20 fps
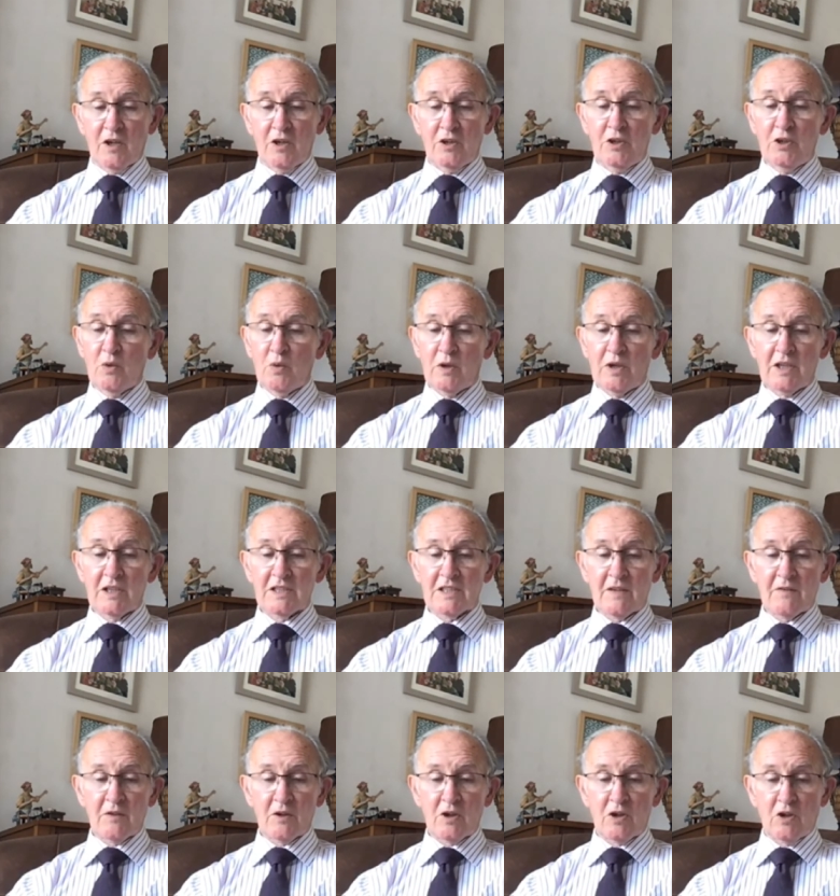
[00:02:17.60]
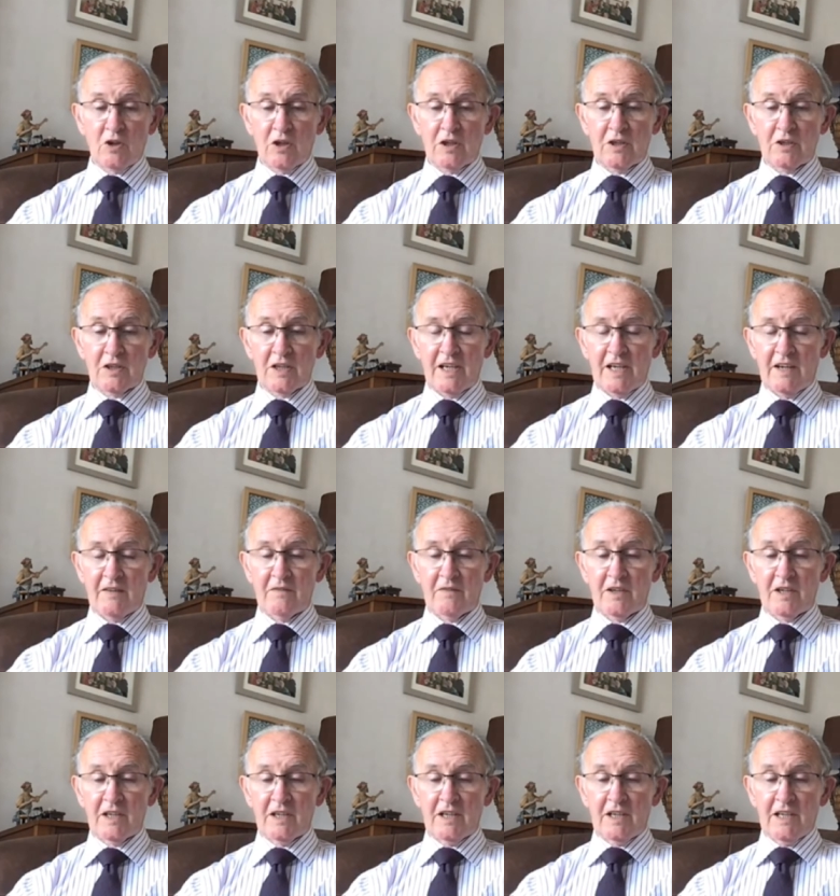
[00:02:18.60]
No one has ever gone into
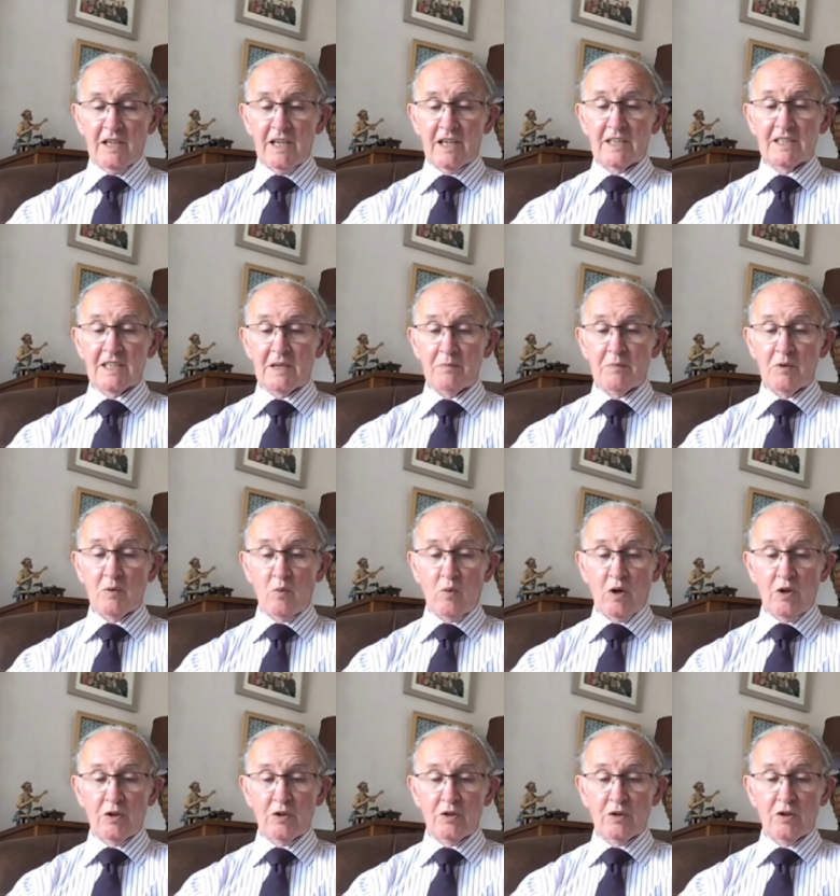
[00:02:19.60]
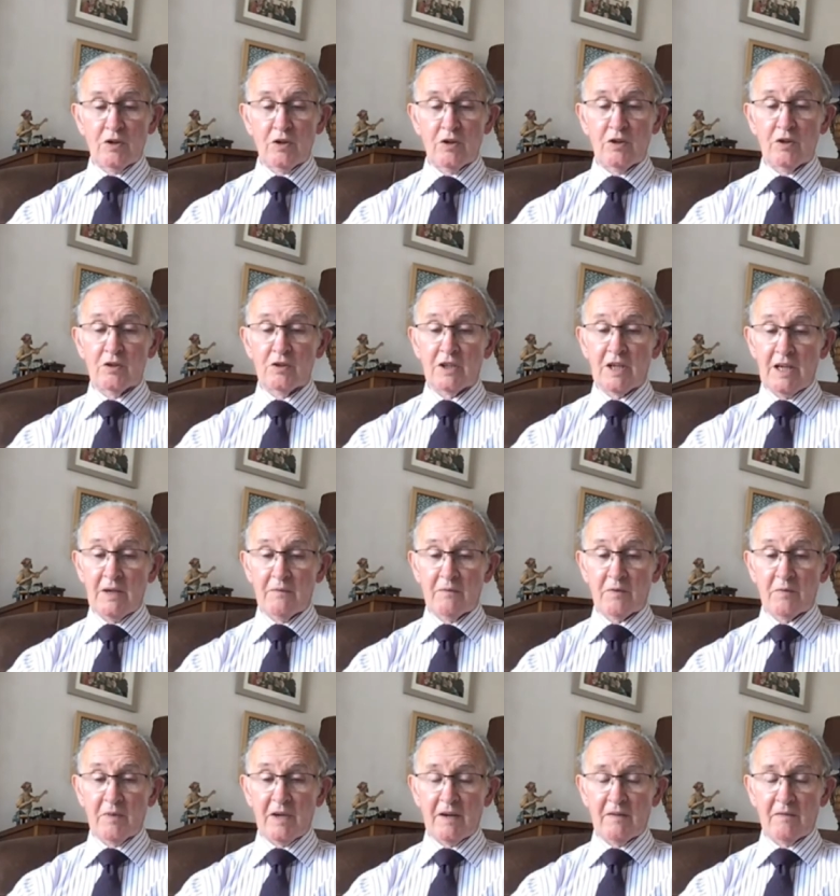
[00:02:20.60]
heaven except the one who came
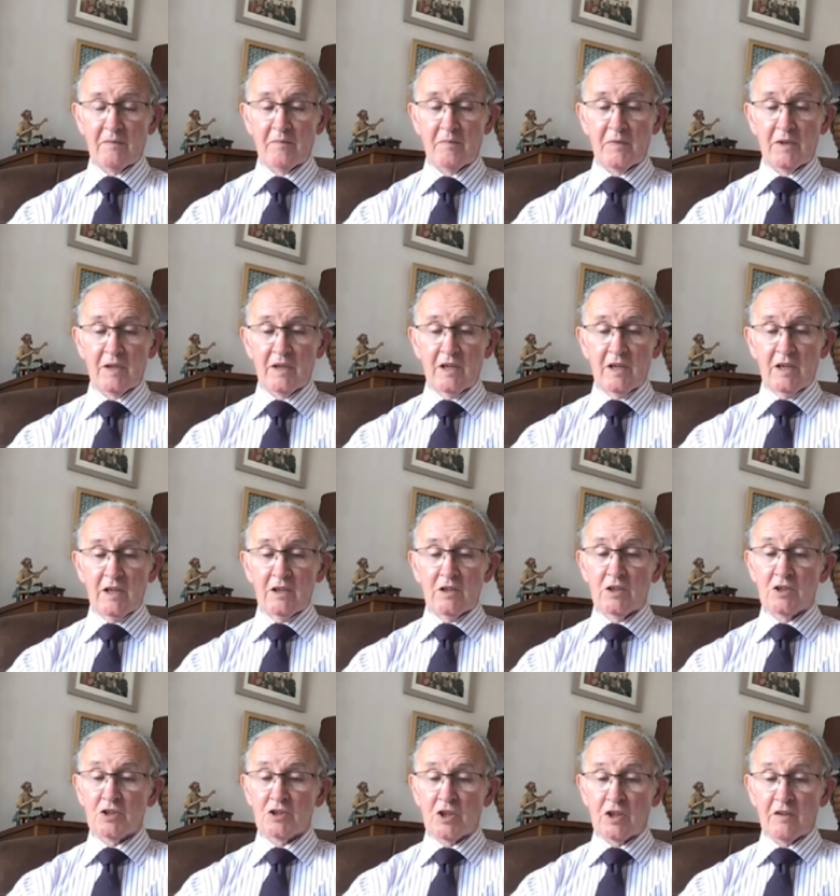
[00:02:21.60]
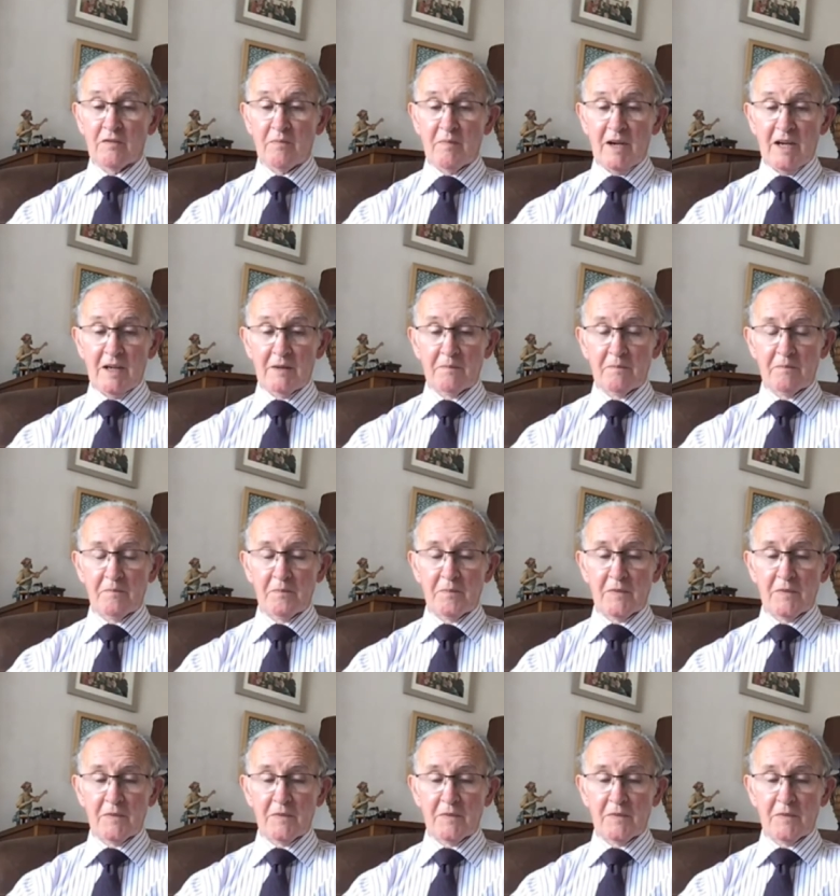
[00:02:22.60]
from heaven, the Son of Man.